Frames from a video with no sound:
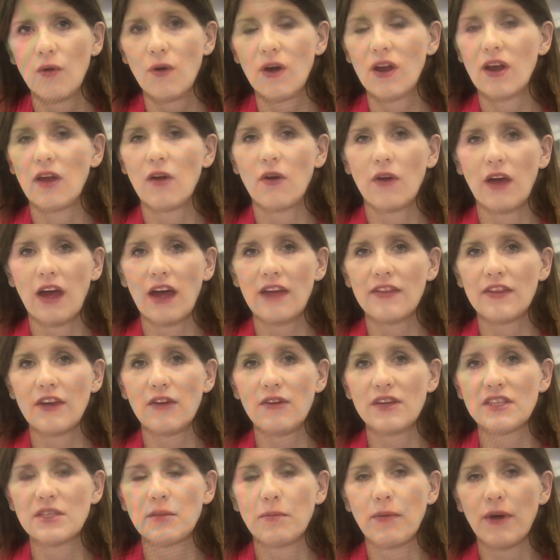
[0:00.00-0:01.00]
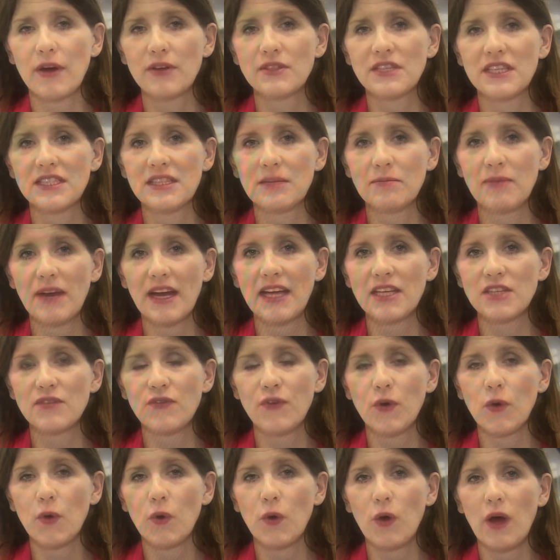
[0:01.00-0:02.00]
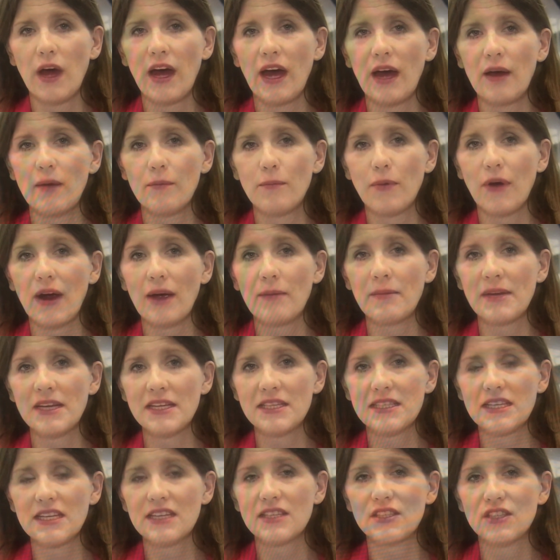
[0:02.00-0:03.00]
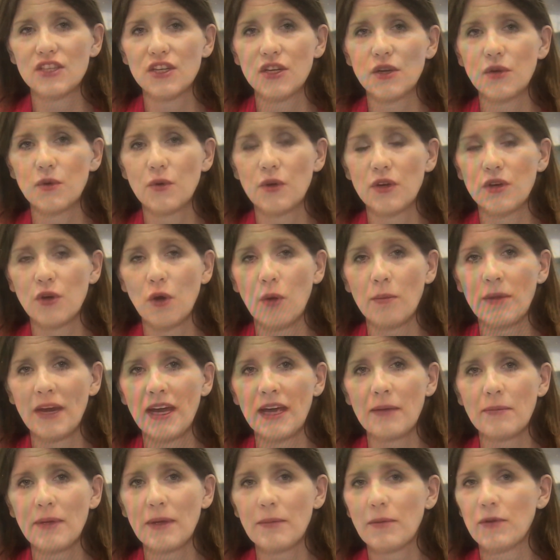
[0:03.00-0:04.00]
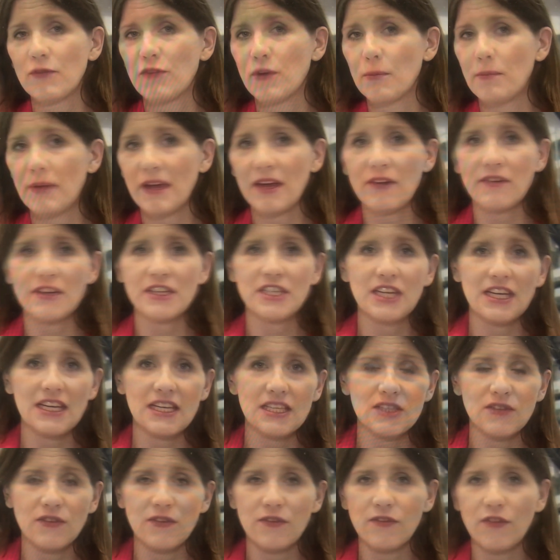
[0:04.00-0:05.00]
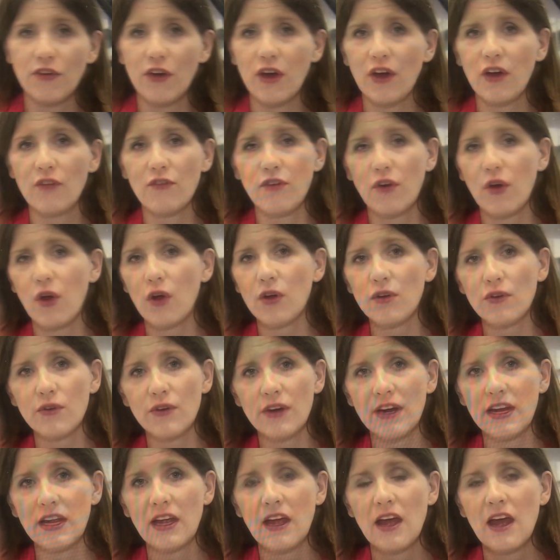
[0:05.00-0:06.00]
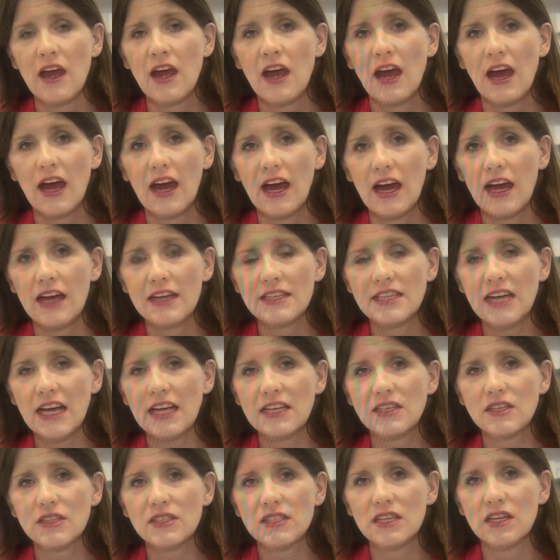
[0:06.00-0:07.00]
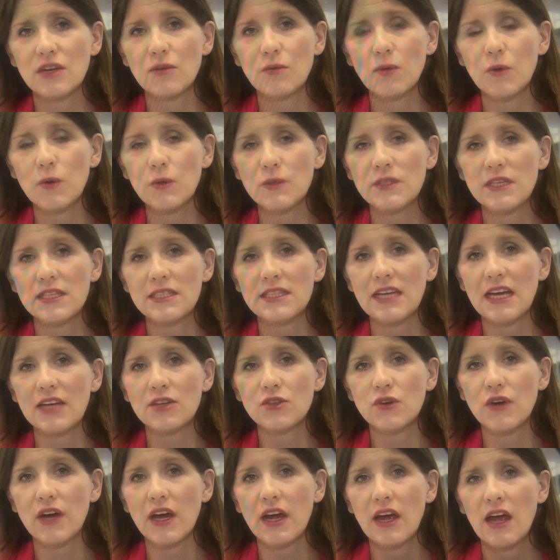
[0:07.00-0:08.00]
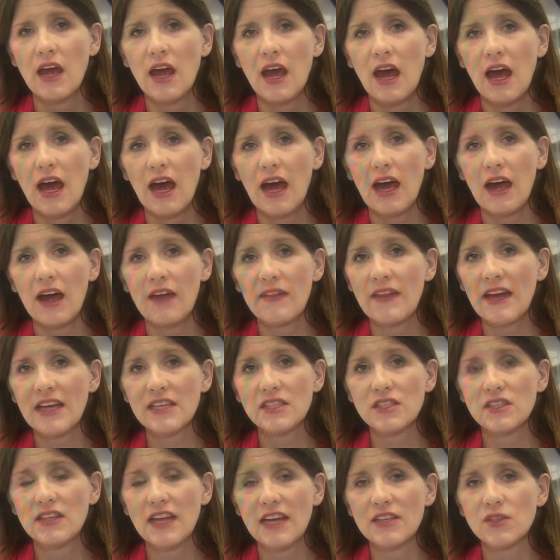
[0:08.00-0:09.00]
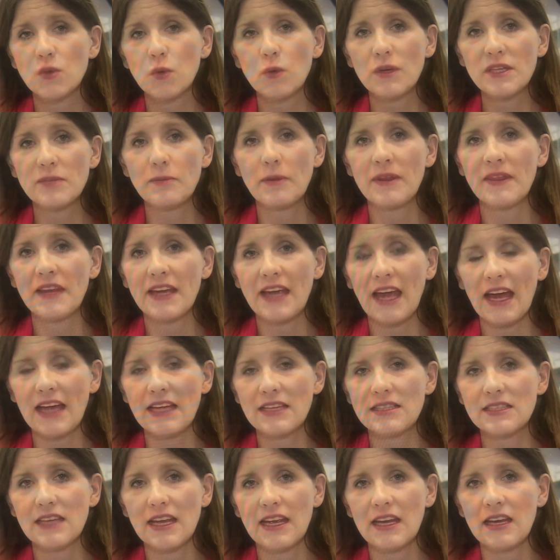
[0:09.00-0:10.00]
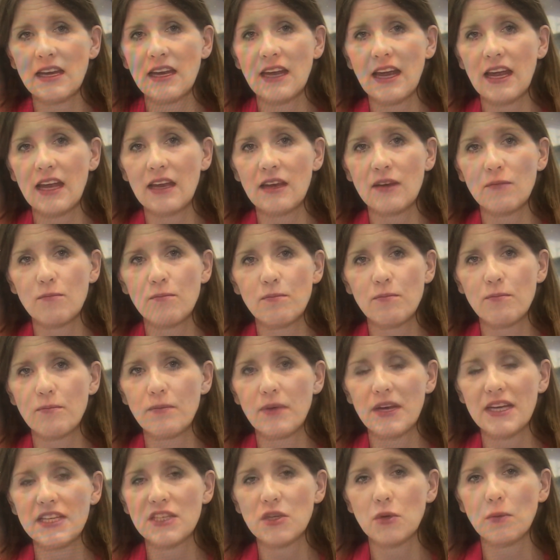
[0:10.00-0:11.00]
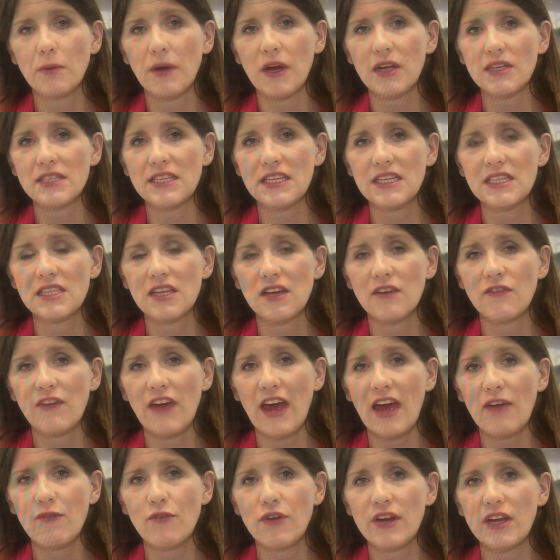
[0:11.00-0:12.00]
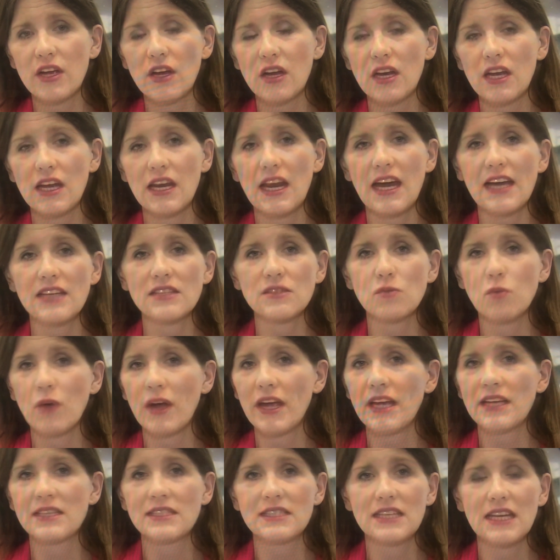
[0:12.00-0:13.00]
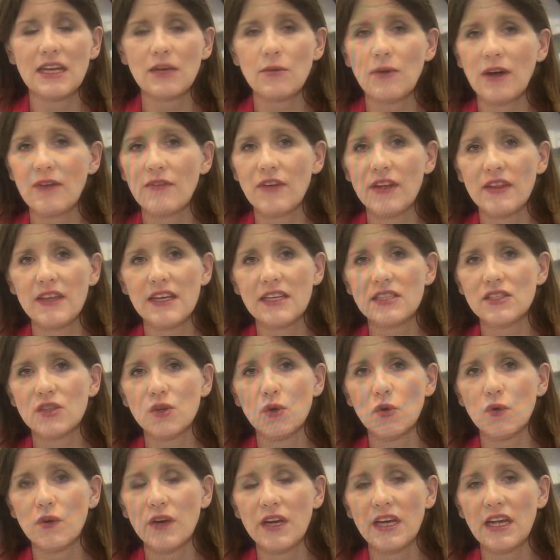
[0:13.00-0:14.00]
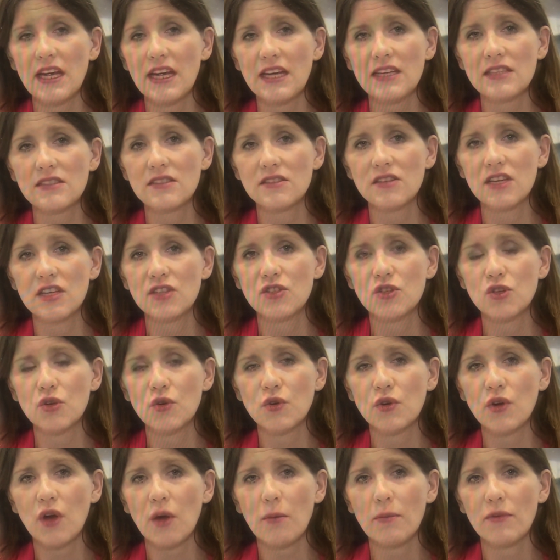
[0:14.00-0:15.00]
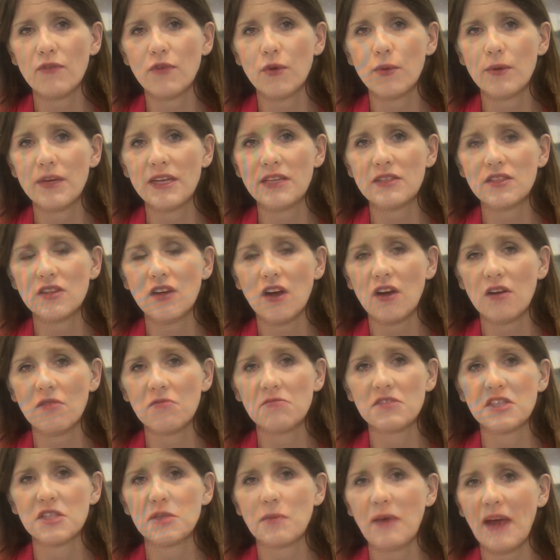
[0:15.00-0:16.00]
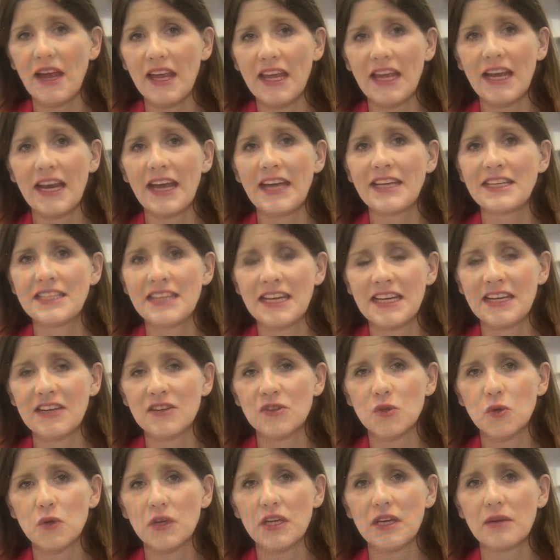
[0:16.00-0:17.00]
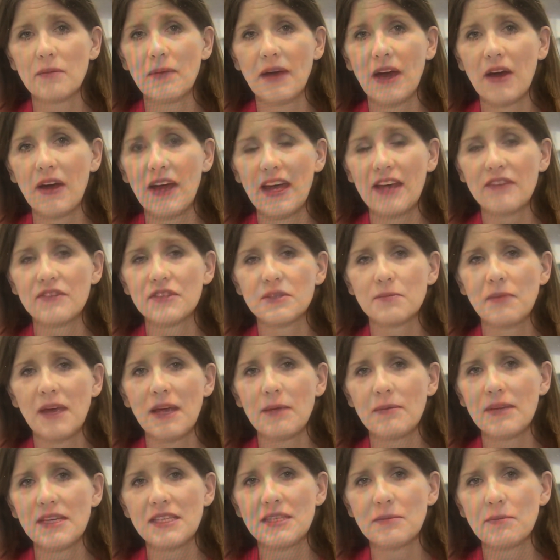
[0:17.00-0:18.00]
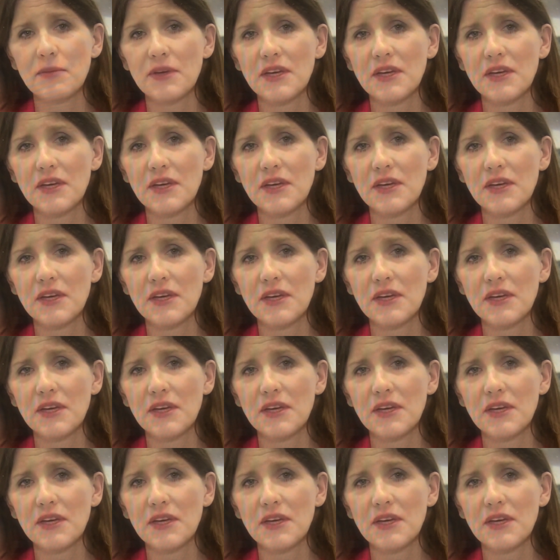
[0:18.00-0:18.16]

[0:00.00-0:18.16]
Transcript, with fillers: Well, look, there is a process in place for prime ministers to nominate people for peerages and for honorary titles and awards, etc. And that's always been the case in political parties of every colour. Let's wait and see whether this story is true or not before we start speculating and talking about ifs, maybes and